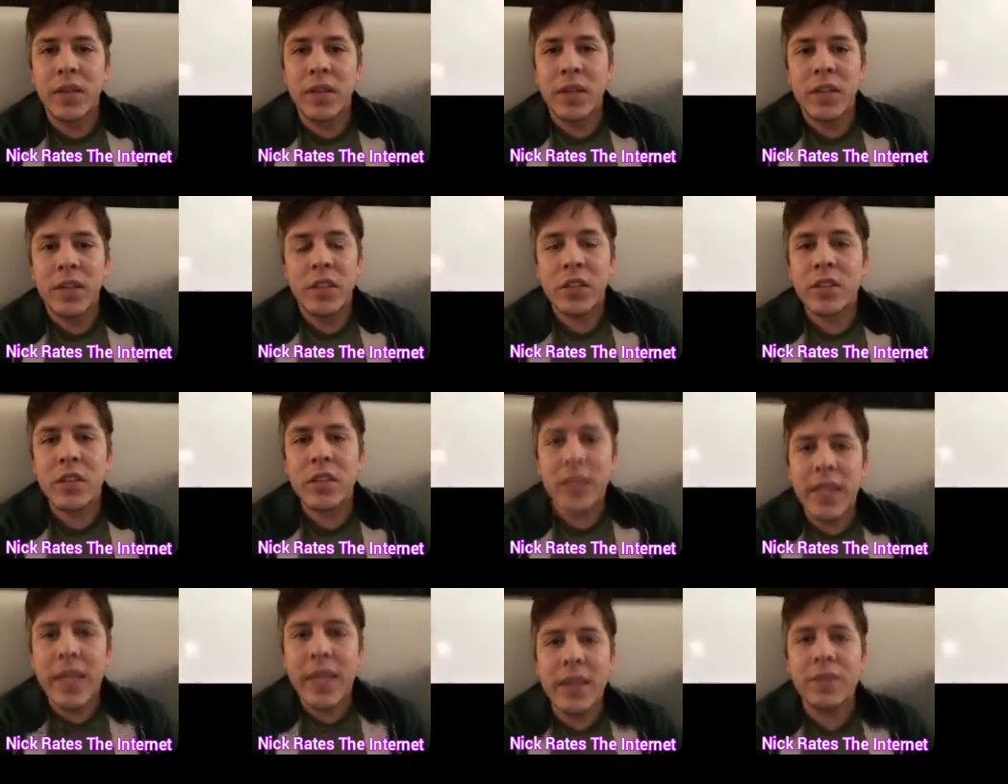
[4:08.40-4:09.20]
Just
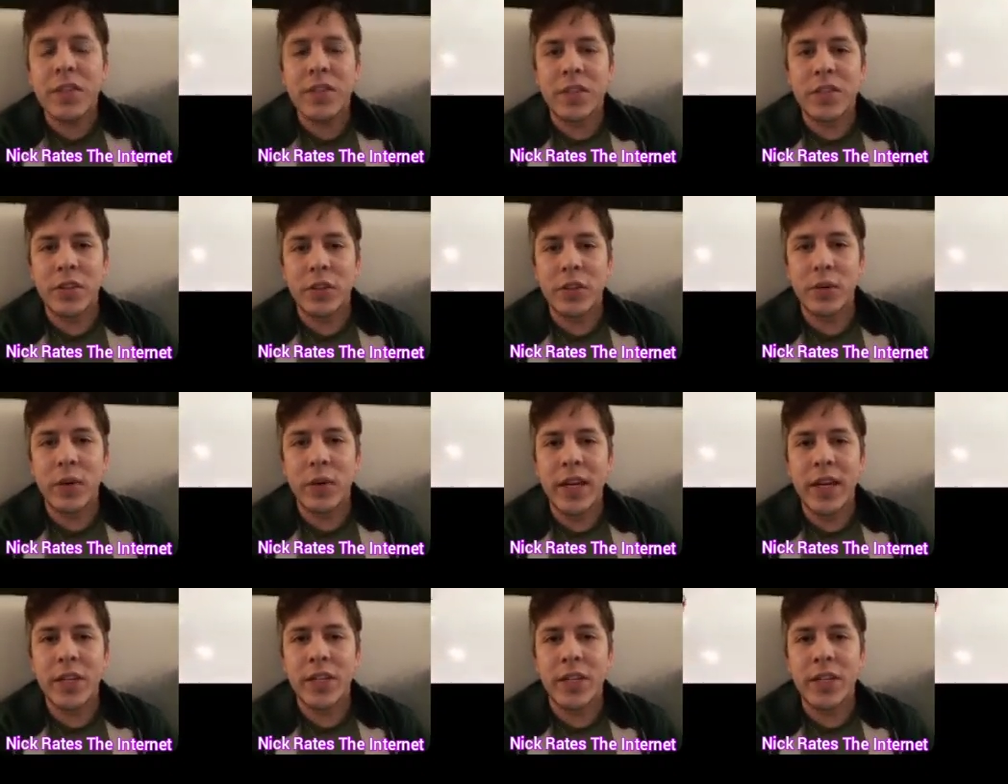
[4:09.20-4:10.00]
leave the
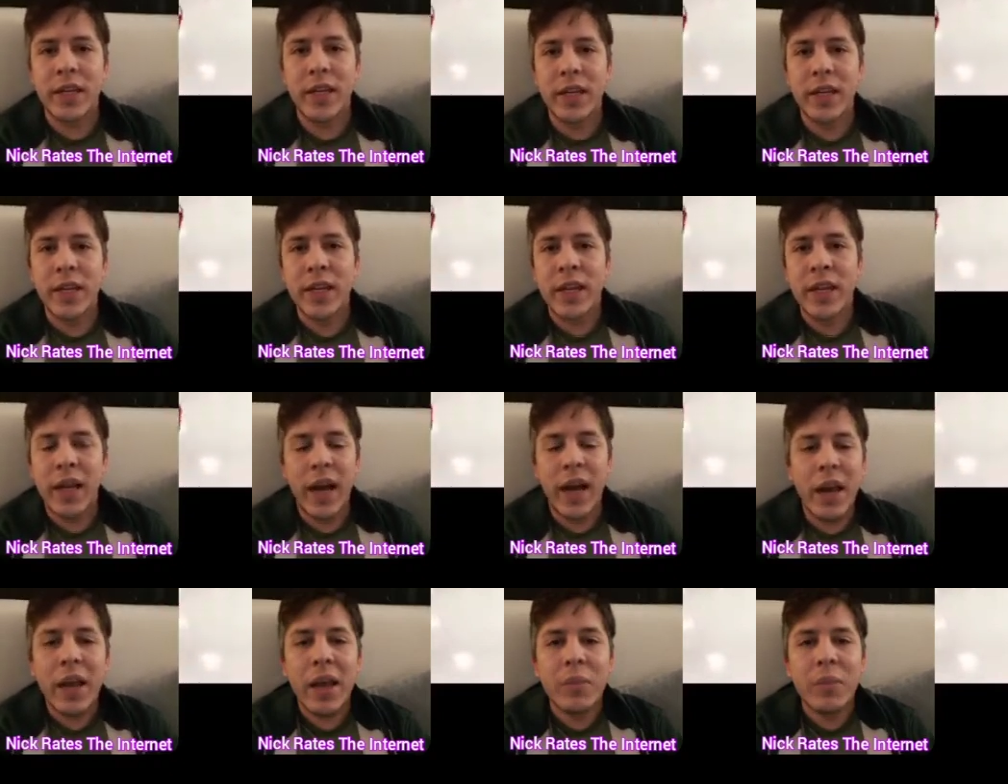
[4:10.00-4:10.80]
situation.
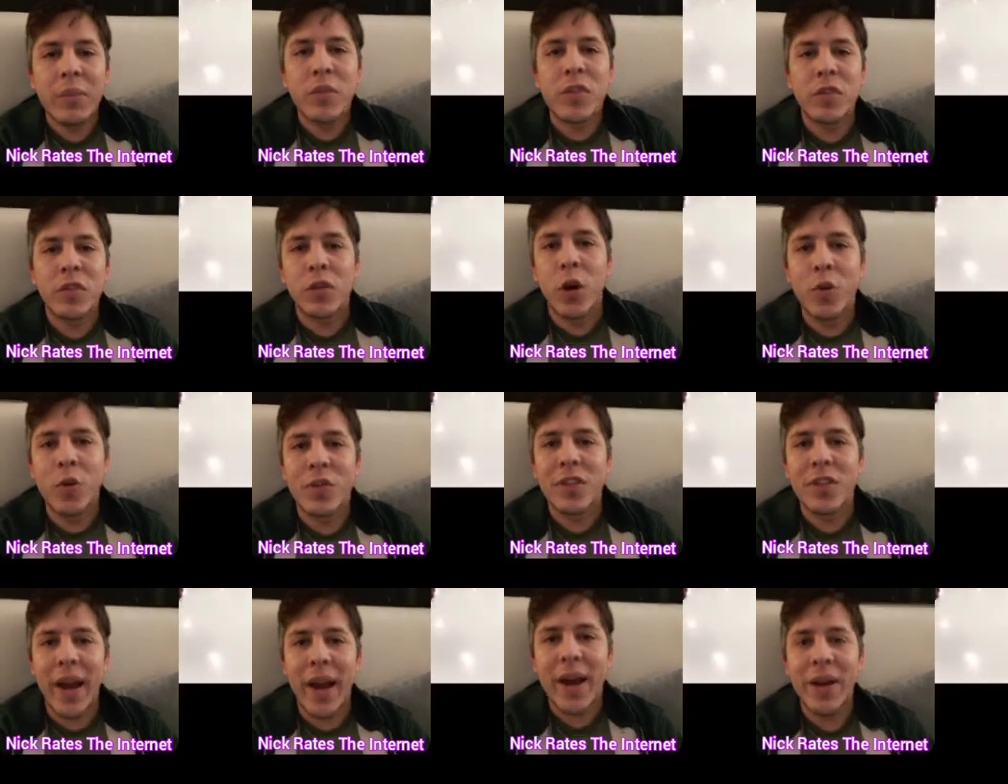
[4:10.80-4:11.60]
I am so
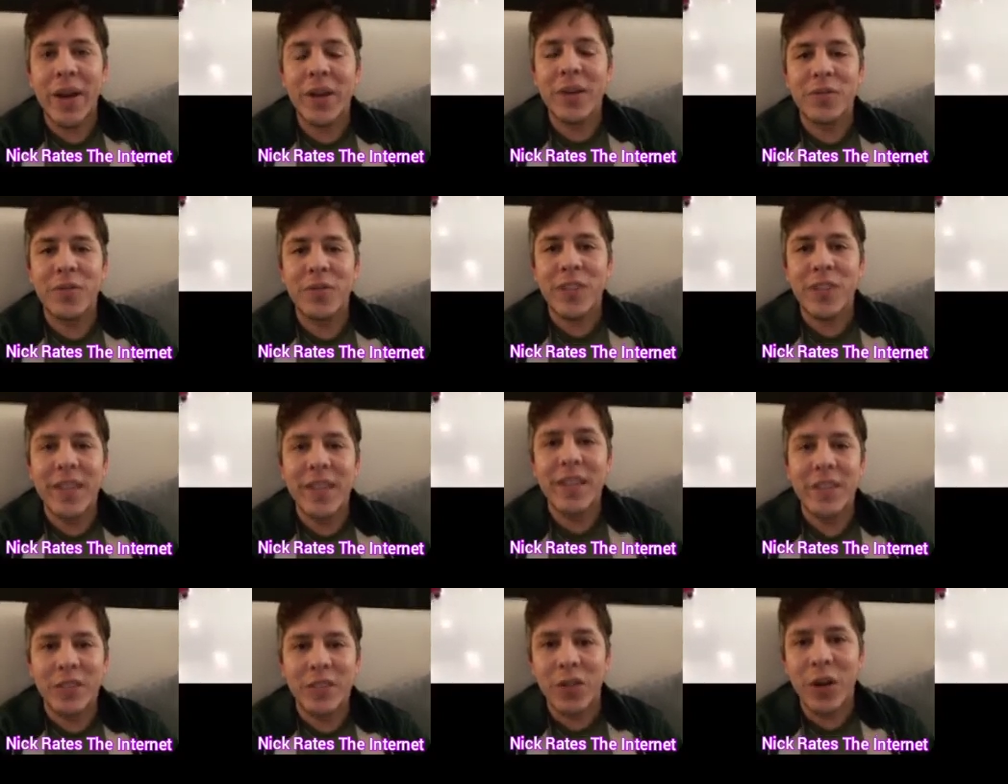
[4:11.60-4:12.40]
tired of
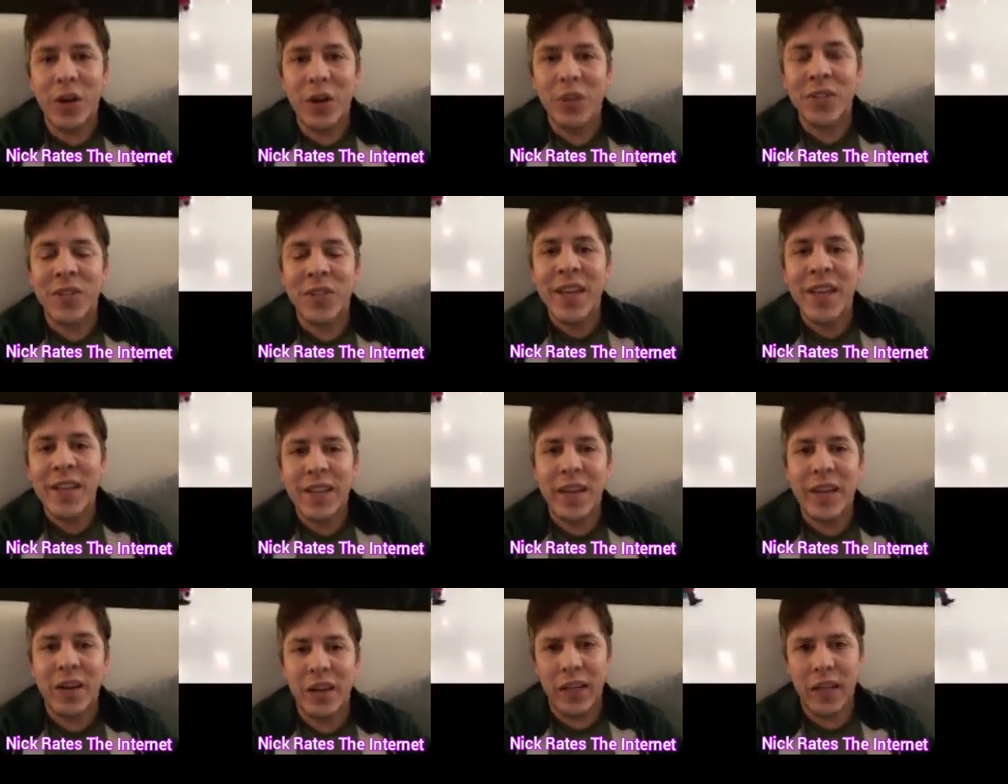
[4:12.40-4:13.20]
seeing adults
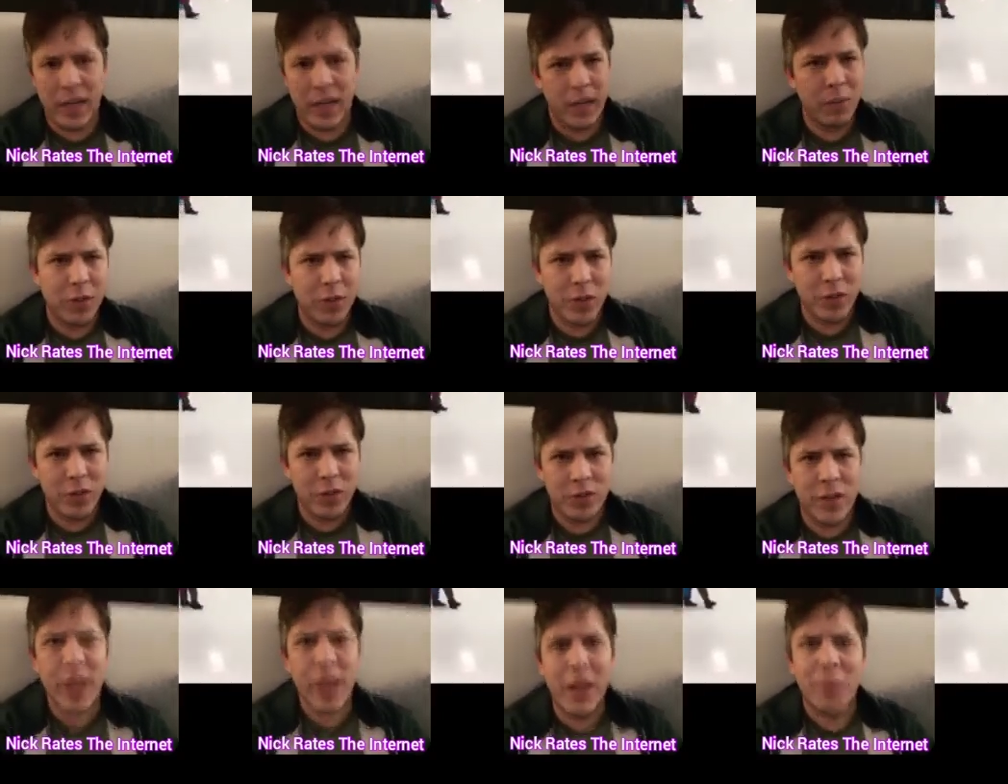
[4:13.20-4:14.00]
that are like, I'm going to
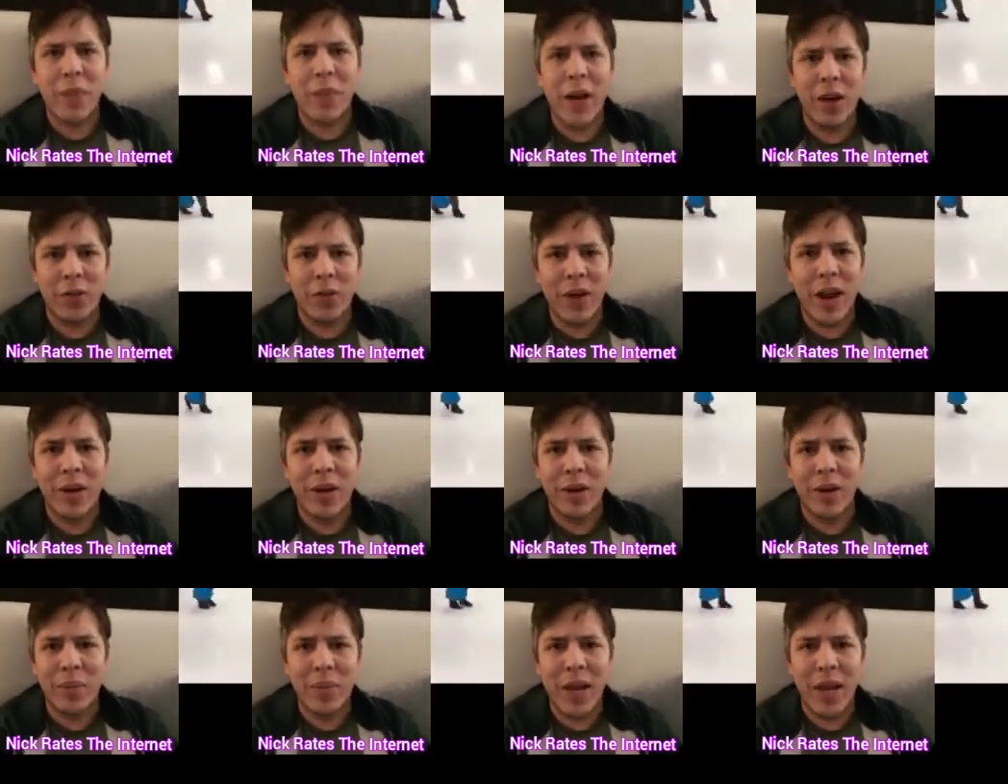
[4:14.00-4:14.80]
stand my
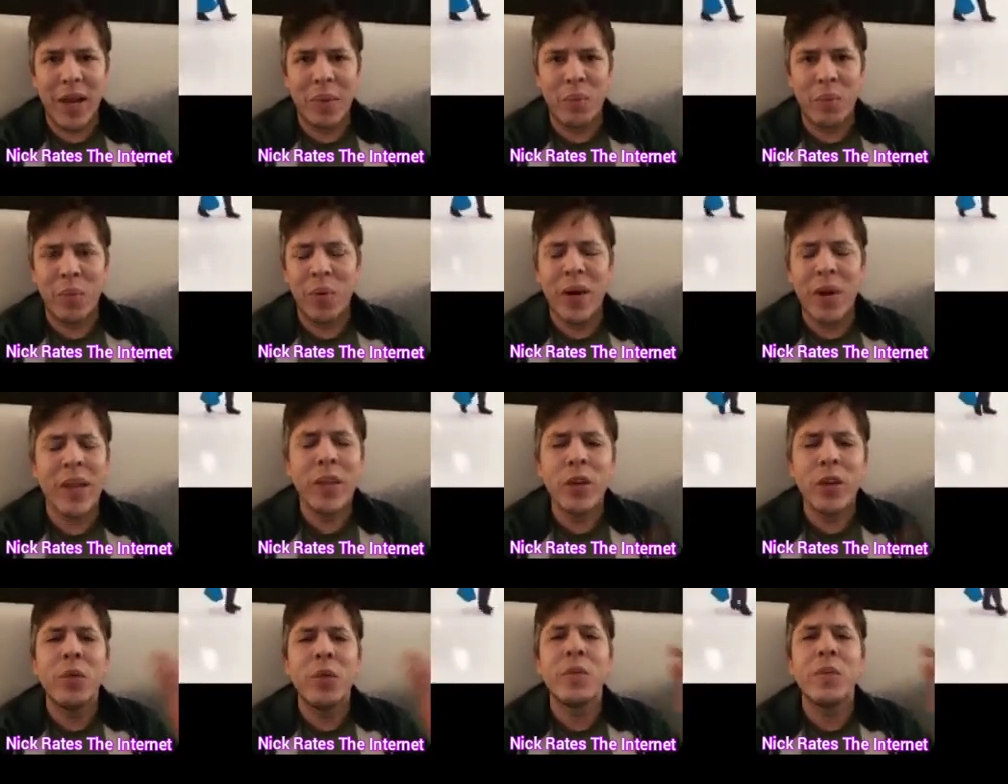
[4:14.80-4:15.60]
ground and make a point.
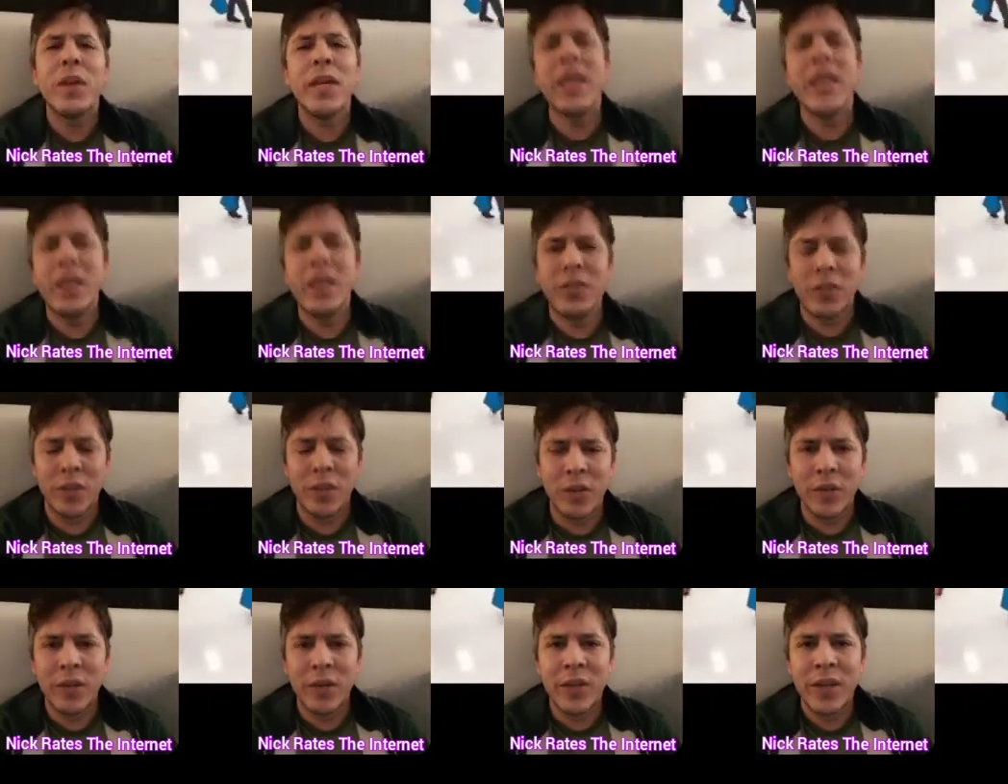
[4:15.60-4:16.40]
You don't need
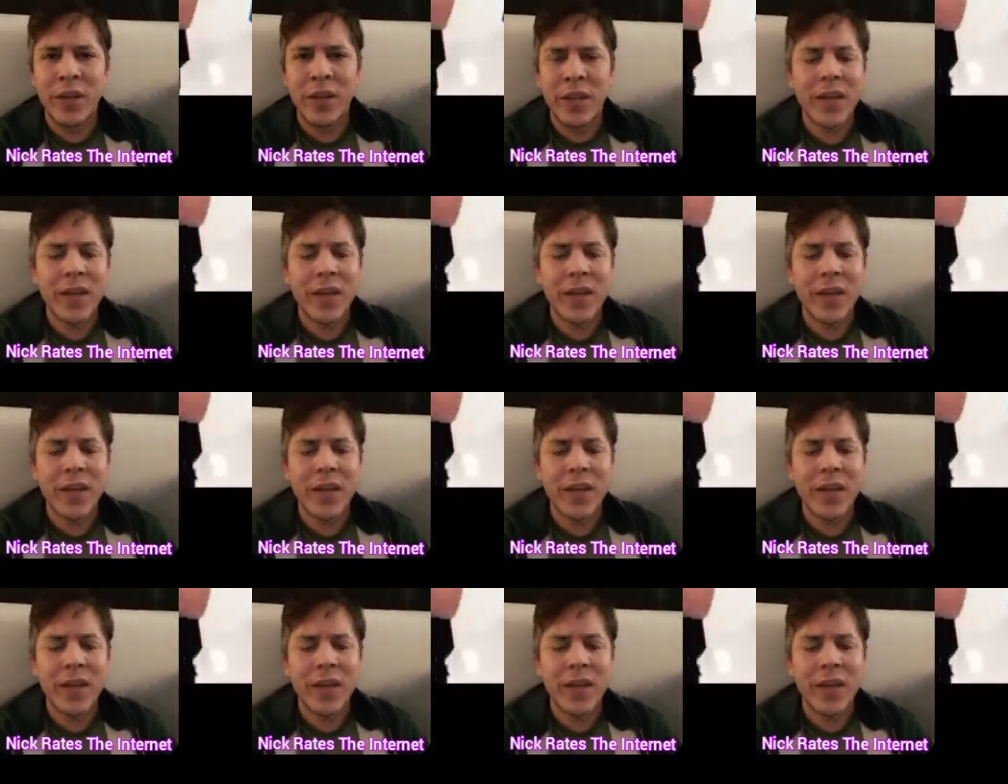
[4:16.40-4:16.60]
to.